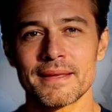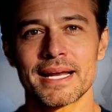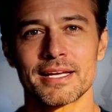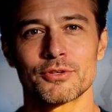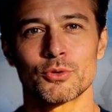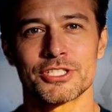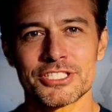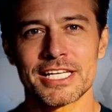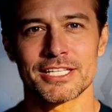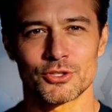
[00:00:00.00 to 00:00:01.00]
And if you
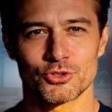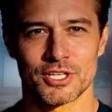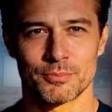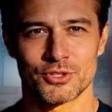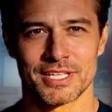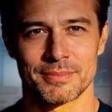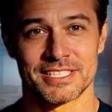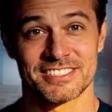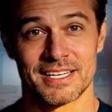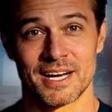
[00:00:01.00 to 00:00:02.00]
exceed those upper limits,